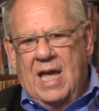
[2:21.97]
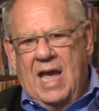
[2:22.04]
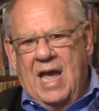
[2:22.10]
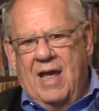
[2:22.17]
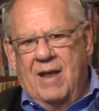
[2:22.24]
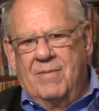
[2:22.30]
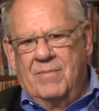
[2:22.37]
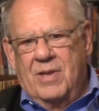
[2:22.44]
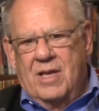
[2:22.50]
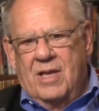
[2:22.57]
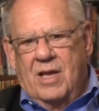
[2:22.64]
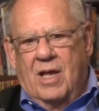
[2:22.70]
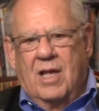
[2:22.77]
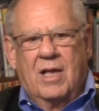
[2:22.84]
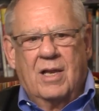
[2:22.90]
And
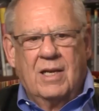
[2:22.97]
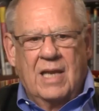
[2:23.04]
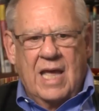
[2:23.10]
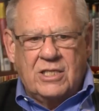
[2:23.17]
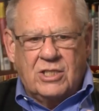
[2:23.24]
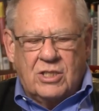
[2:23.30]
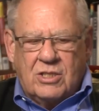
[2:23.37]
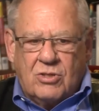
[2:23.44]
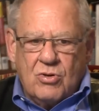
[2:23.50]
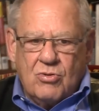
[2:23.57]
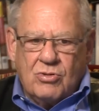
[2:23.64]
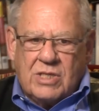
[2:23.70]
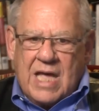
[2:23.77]
uh, let's use